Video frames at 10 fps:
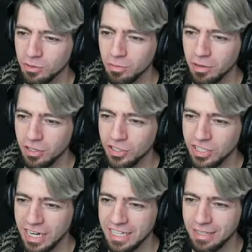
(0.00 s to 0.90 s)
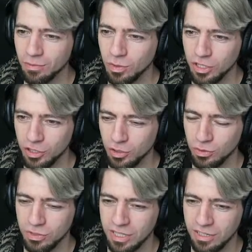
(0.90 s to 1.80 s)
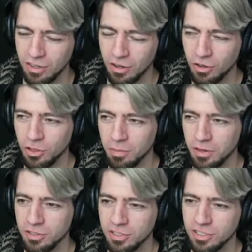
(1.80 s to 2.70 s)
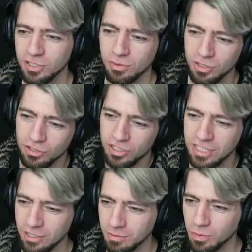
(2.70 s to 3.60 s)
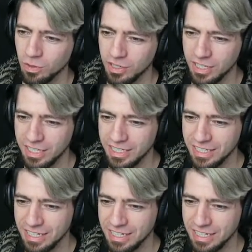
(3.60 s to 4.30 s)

to a boss, and I didn't want to use it on the boss because it would have just killed him in one hit,